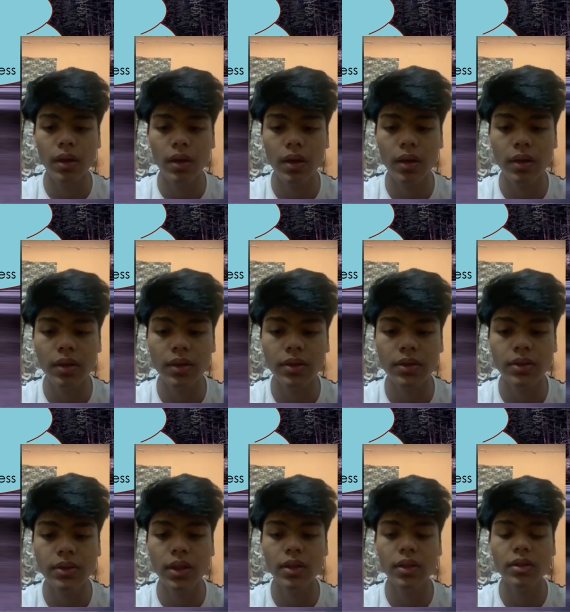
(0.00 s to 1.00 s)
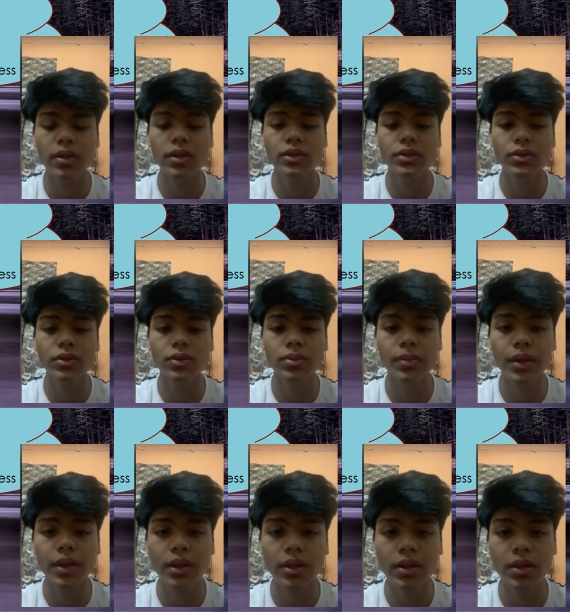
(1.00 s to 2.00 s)
the strategies to
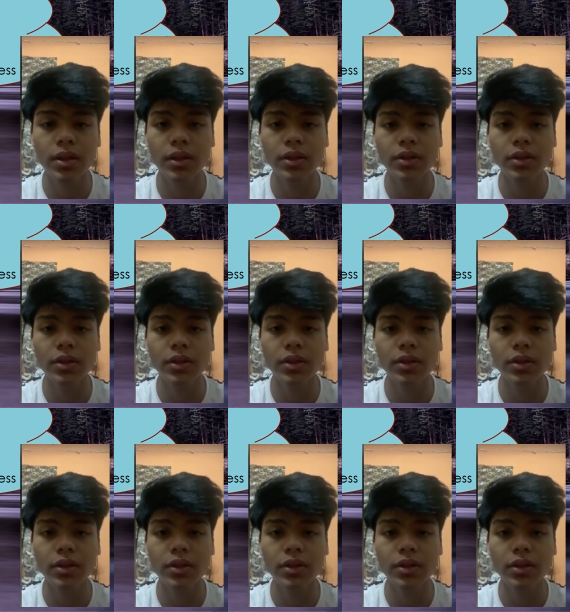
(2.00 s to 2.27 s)
manage the issues.